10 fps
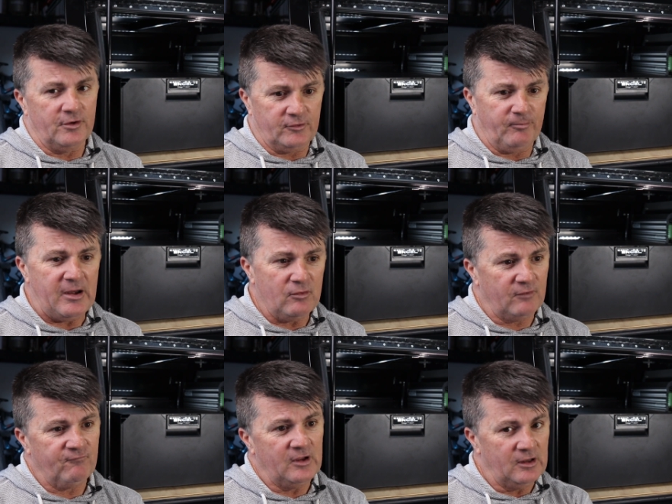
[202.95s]
and it depends
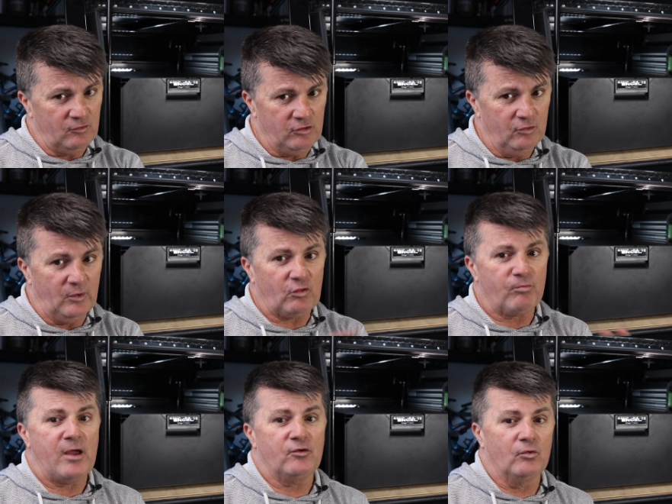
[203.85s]
if you get the US
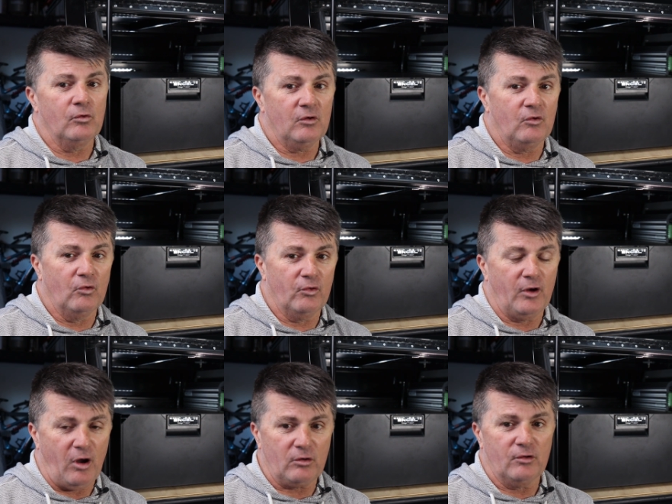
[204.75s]
manual or the
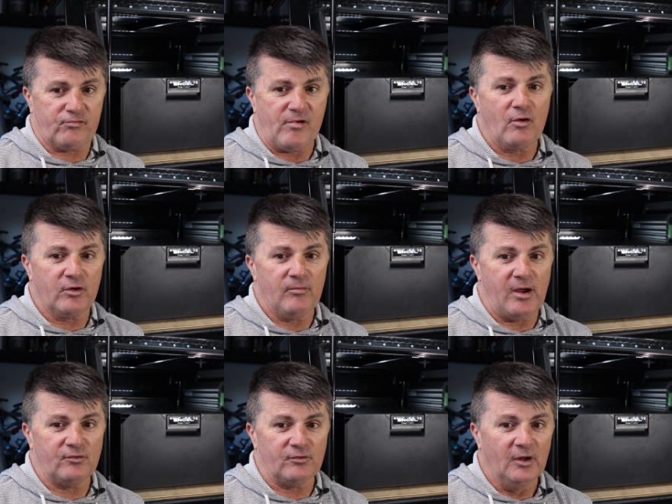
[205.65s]
local Australian
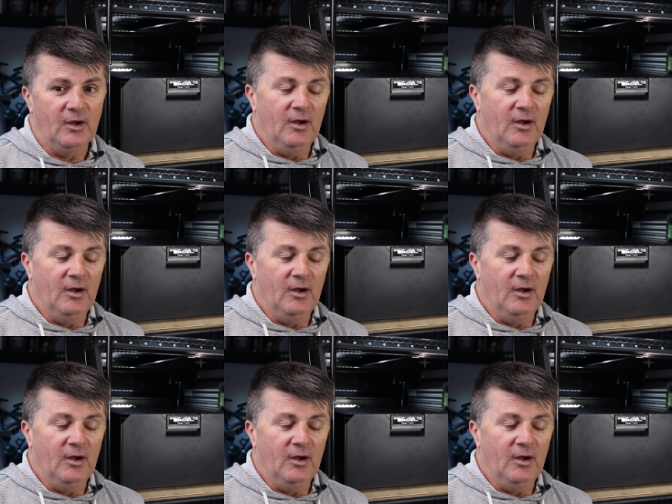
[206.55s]
manual.